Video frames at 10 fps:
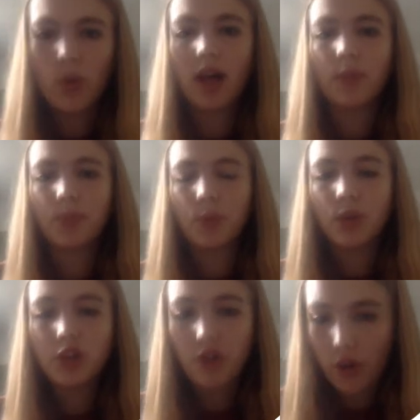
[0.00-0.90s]
Well,
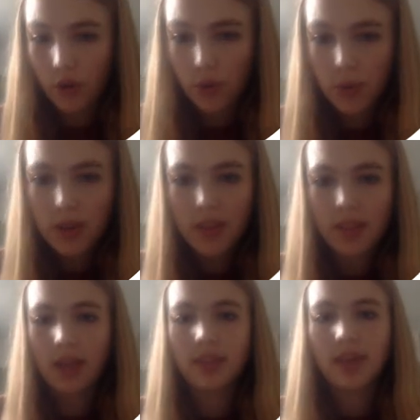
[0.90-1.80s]
we know
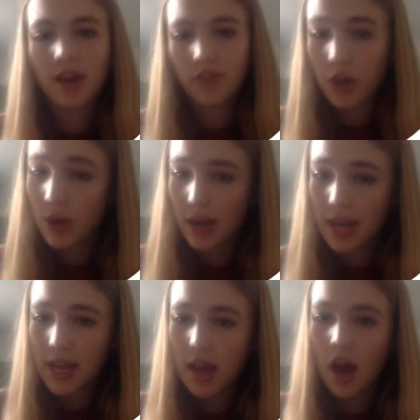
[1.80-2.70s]
that the
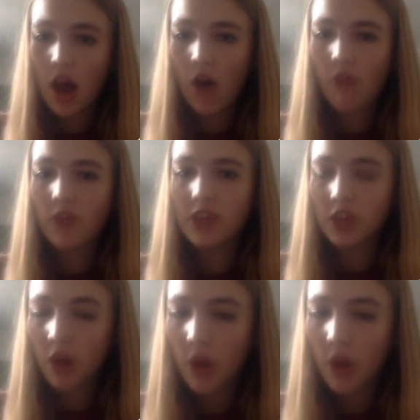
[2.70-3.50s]
alveoli are often